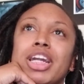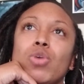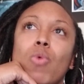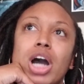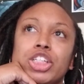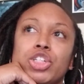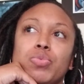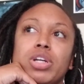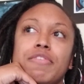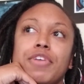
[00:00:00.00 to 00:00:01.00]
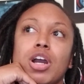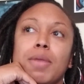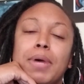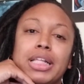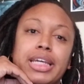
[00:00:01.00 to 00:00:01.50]
watched one of our
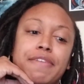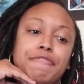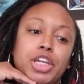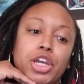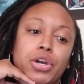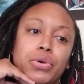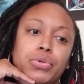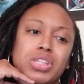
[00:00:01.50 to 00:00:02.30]
polyam videos.